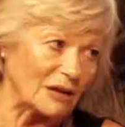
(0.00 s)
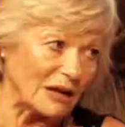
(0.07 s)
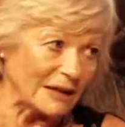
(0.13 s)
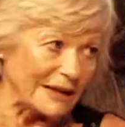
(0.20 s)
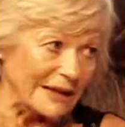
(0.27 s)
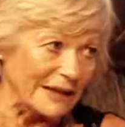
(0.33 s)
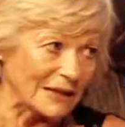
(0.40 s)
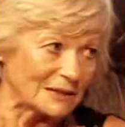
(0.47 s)

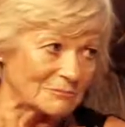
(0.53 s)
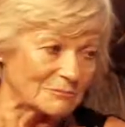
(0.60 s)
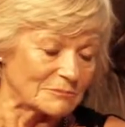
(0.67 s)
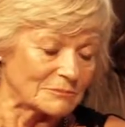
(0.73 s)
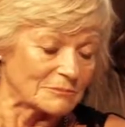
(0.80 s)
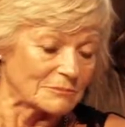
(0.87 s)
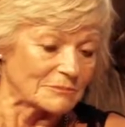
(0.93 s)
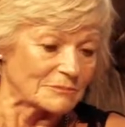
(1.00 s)
lucky.
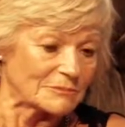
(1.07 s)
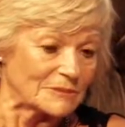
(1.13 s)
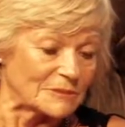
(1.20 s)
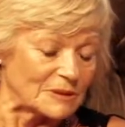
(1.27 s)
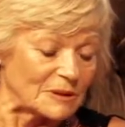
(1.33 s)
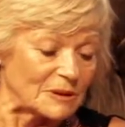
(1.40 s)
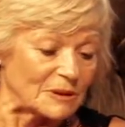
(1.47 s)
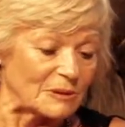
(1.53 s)

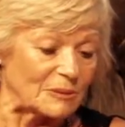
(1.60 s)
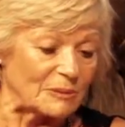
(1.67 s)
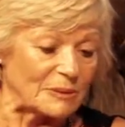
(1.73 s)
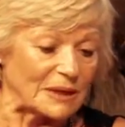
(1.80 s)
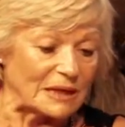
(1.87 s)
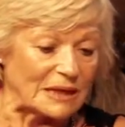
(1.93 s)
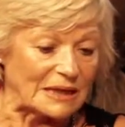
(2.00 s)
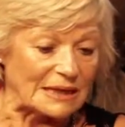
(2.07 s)

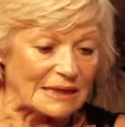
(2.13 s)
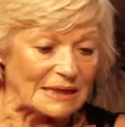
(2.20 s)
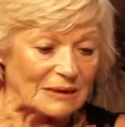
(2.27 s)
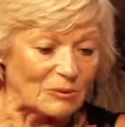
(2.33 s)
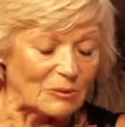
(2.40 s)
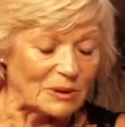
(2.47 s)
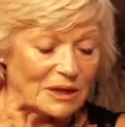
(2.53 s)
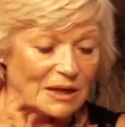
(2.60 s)
When I,
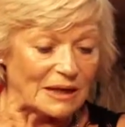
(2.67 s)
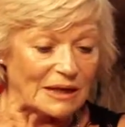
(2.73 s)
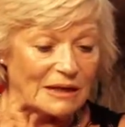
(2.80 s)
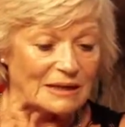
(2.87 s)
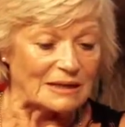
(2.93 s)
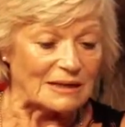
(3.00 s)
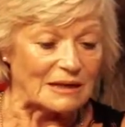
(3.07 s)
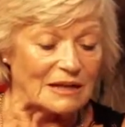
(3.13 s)
when
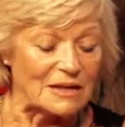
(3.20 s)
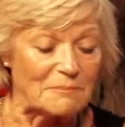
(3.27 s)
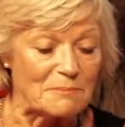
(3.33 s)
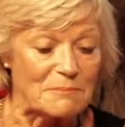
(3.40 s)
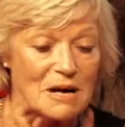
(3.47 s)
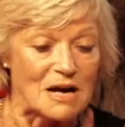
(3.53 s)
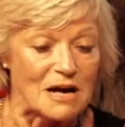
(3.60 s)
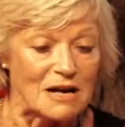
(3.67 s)
I
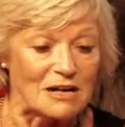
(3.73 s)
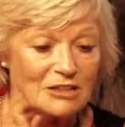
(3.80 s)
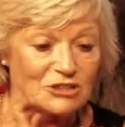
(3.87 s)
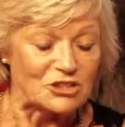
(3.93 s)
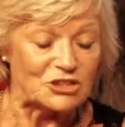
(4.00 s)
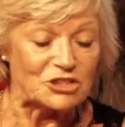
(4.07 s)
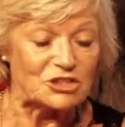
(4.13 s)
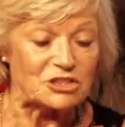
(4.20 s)

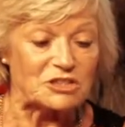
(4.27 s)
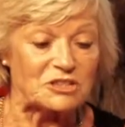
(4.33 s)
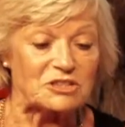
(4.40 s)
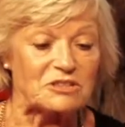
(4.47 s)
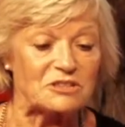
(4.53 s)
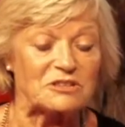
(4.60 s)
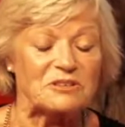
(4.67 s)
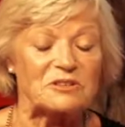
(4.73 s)
emerged
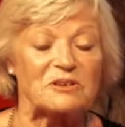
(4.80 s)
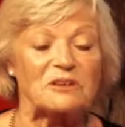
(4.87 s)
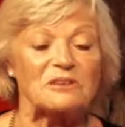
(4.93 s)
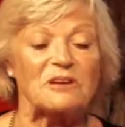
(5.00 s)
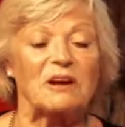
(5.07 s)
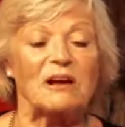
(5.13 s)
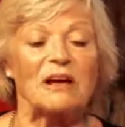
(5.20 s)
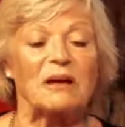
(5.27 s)

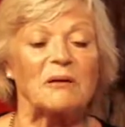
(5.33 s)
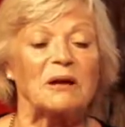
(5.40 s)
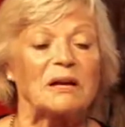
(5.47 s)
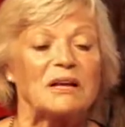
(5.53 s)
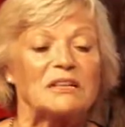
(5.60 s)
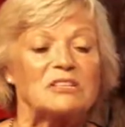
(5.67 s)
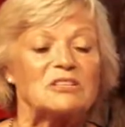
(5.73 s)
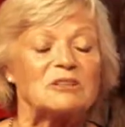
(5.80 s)

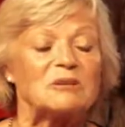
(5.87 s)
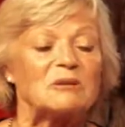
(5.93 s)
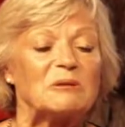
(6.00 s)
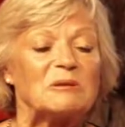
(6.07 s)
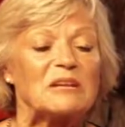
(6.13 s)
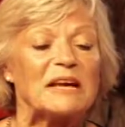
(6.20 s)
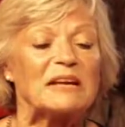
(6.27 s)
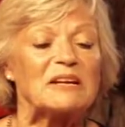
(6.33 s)
into
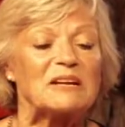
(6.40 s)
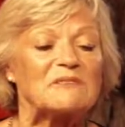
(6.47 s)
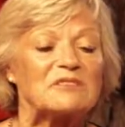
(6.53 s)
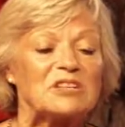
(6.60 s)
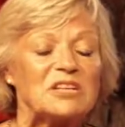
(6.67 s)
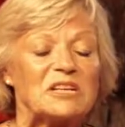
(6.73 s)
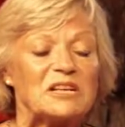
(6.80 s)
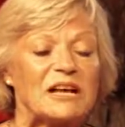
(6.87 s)
the end of
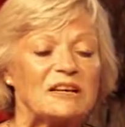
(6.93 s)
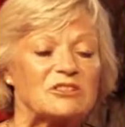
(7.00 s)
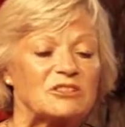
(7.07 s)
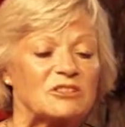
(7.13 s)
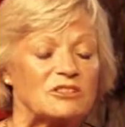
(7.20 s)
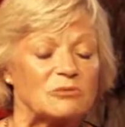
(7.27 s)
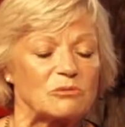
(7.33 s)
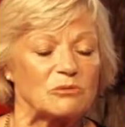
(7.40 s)
teenager
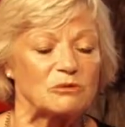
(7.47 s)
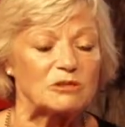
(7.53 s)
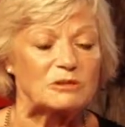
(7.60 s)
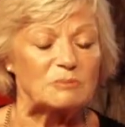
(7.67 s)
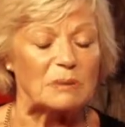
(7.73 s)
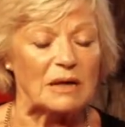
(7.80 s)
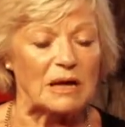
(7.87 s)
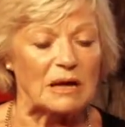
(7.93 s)
towards
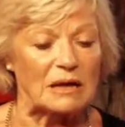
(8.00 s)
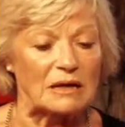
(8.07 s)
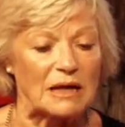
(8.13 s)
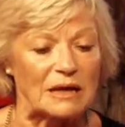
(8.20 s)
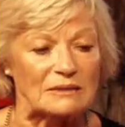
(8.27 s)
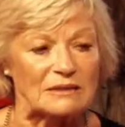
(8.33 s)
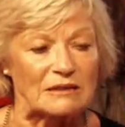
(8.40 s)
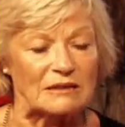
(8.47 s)
being an
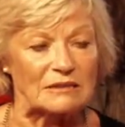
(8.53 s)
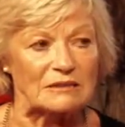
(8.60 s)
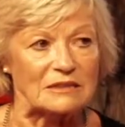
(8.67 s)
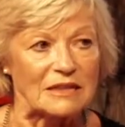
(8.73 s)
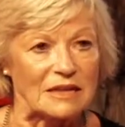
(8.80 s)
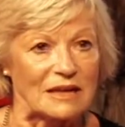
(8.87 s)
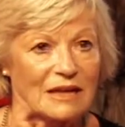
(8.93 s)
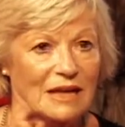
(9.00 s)
adult,
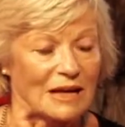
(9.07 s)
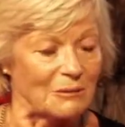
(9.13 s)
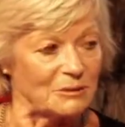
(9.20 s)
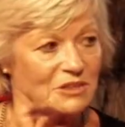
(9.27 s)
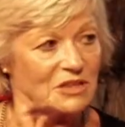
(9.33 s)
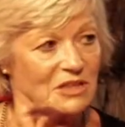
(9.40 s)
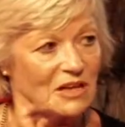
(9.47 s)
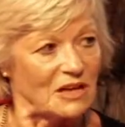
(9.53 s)
it
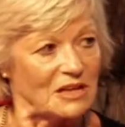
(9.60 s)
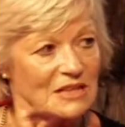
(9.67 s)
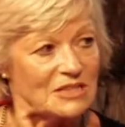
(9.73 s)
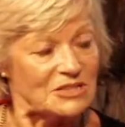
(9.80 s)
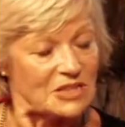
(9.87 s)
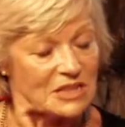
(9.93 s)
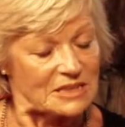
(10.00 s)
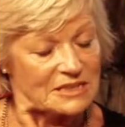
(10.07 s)
was the early
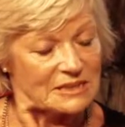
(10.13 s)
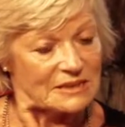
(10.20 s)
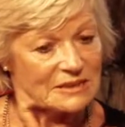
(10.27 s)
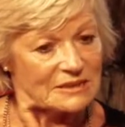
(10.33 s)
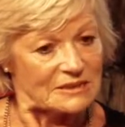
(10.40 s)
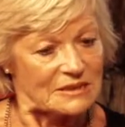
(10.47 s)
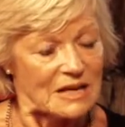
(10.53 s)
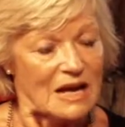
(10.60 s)

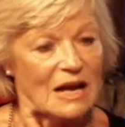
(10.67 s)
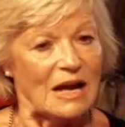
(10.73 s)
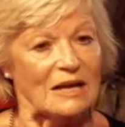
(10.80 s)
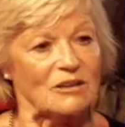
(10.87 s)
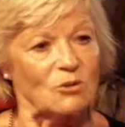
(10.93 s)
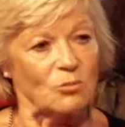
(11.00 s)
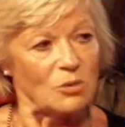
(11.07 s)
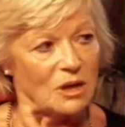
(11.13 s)
sixties, and
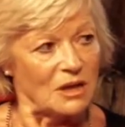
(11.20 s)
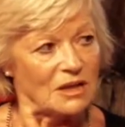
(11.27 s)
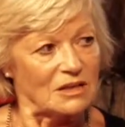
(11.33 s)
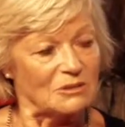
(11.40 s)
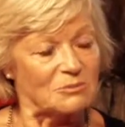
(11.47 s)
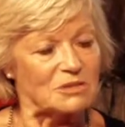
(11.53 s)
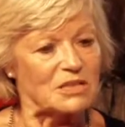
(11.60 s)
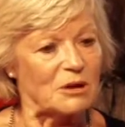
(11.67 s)
the world
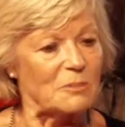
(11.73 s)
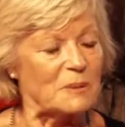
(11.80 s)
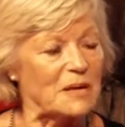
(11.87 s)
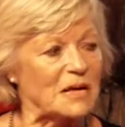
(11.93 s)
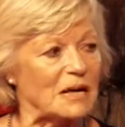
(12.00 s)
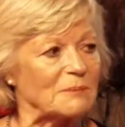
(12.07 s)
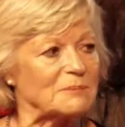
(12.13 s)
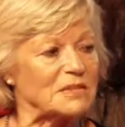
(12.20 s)
was
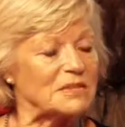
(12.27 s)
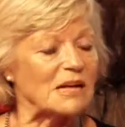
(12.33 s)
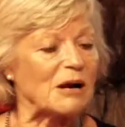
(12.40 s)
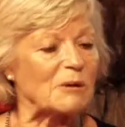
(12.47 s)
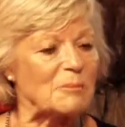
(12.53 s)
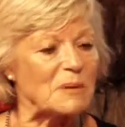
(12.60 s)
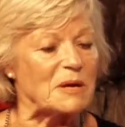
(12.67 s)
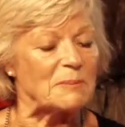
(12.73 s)
opening up to
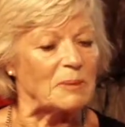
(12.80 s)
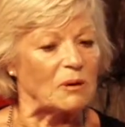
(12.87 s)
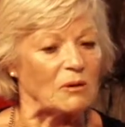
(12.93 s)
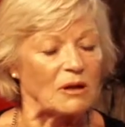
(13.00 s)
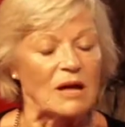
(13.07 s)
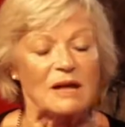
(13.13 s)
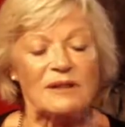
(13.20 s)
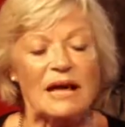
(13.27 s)
young people.
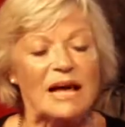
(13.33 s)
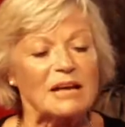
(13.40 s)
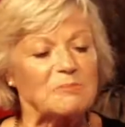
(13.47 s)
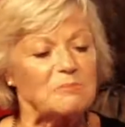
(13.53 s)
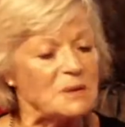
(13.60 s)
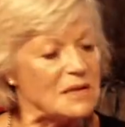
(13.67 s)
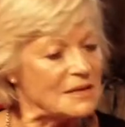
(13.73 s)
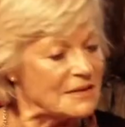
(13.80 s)
There had
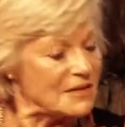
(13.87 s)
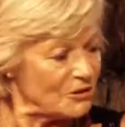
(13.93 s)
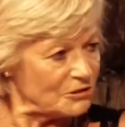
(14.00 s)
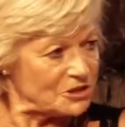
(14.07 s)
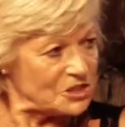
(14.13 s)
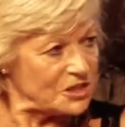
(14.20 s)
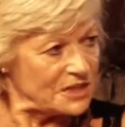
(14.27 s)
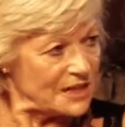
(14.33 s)
been no
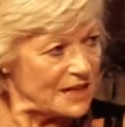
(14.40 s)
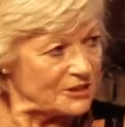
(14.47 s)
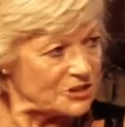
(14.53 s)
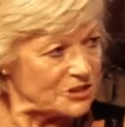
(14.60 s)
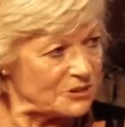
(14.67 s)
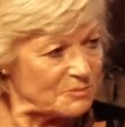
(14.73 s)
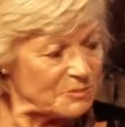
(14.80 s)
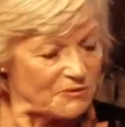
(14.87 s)

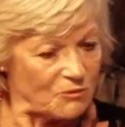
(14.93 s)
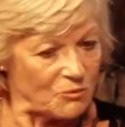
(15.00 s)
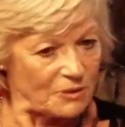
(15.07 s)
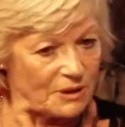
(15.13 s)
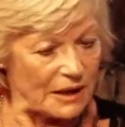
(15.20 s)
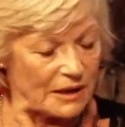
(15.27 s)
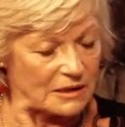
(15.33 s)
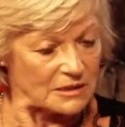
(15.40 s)
teenagers before
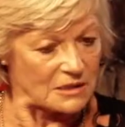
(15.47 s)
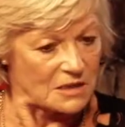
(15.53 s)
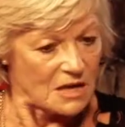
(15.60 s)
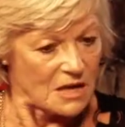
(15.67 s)
that.